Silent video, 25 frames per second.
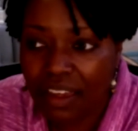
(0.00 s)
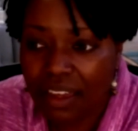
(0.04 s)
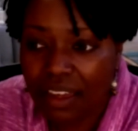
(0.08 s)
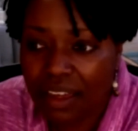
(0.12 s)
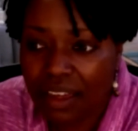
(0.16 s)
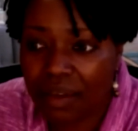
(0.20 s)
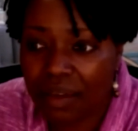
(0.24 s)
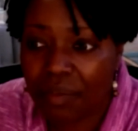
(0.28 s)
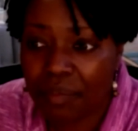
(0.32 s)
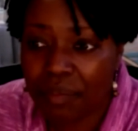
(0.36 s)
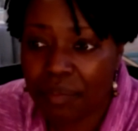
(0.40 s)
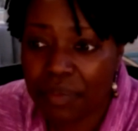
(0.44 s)

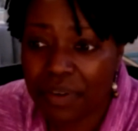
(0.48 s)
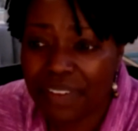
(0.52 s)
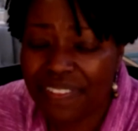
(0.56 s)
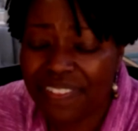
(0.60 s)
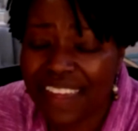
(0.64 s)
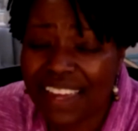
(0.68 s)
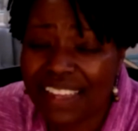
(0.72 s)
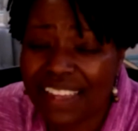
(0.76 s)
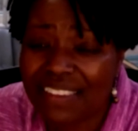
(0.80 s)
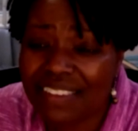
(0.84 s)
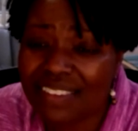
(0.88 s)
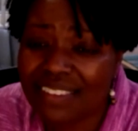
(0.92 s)
But
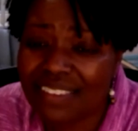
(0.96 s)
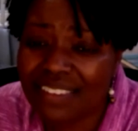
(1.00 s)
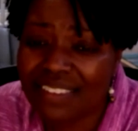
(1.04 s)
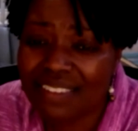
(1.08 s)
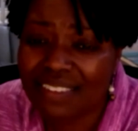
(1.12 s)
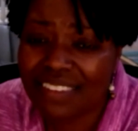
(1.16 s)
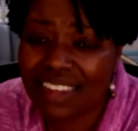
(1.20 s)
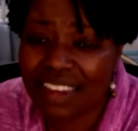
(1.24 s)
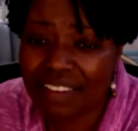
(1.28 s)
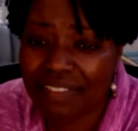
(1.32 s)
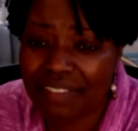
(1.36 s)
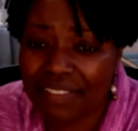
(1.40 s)
that's
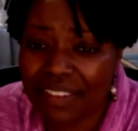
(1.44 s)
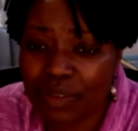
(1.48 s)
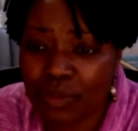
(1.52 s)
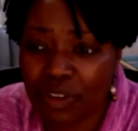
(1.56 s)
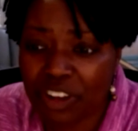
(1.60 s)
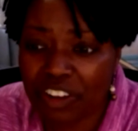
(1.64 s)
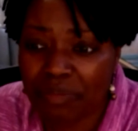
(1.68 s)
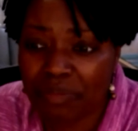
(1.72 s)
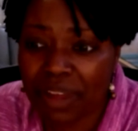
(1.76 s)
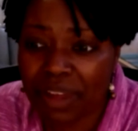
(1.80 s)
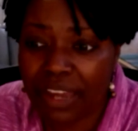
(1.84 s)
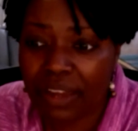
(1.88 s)
definitely
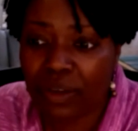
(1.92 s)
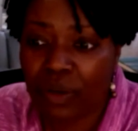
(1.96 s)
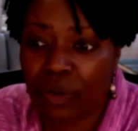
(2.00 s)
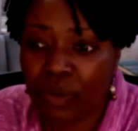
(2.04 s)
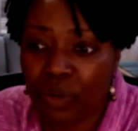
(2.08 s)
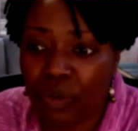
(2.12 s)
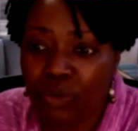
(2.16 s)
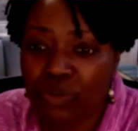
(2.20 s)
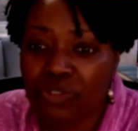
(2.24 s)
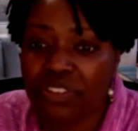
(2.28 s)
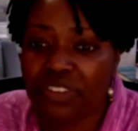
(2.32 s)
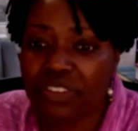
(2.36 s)
one of my
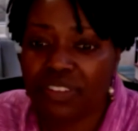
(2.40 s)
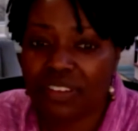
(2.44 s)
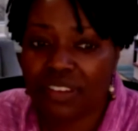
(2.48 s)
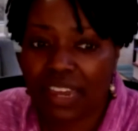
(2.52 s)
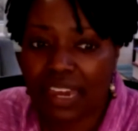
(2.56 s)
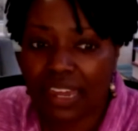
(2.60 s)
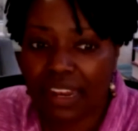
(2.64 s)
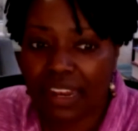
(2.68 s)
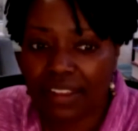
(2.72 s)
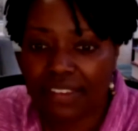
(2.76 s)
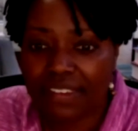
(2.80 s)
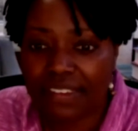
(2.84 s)
goals, to
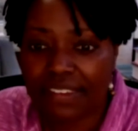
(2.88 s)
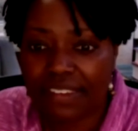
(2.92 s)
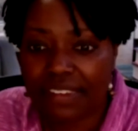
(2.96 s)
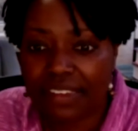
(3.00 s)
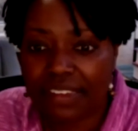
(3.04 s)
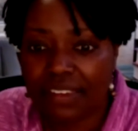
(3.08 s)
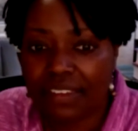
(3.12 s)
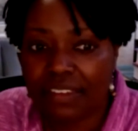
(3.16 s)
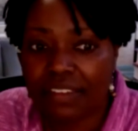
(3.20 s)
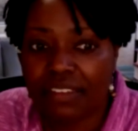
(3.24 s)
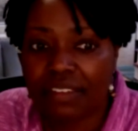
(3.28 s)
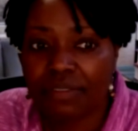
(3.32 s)
kind of
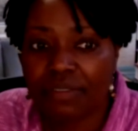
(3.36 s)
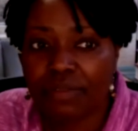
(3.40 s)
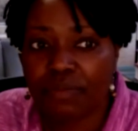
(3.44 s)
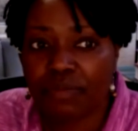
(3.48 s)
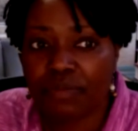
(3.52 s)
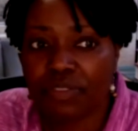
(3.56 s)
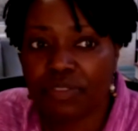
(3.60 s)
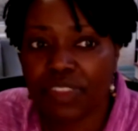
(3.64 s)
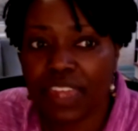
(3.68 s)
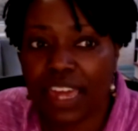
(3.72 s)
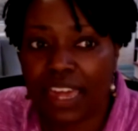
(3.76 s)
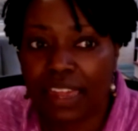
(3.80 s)
see
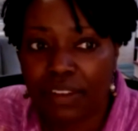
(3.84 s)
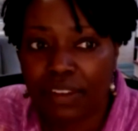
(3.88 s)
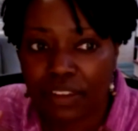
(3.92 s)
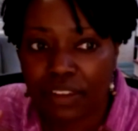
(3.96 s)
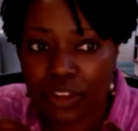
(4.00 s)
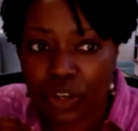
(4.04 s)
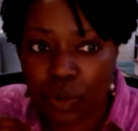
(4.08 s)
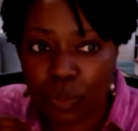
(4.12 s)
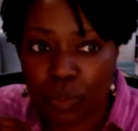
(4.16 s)
that,